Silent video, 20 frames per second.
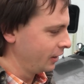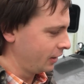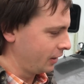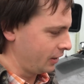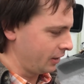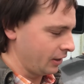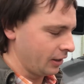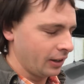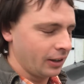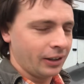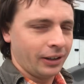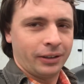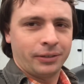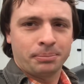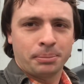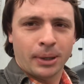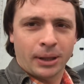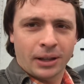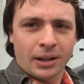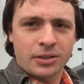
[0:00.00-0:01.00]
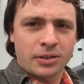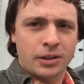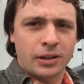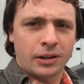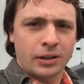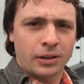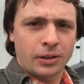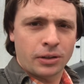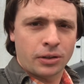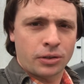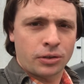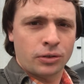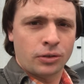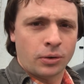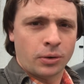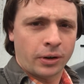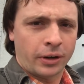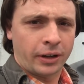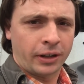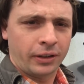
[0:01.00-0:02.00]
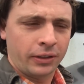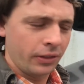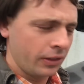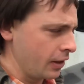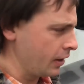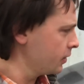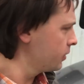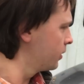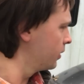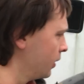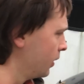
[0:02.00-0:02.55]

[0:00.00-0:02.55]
But let's get into the story. This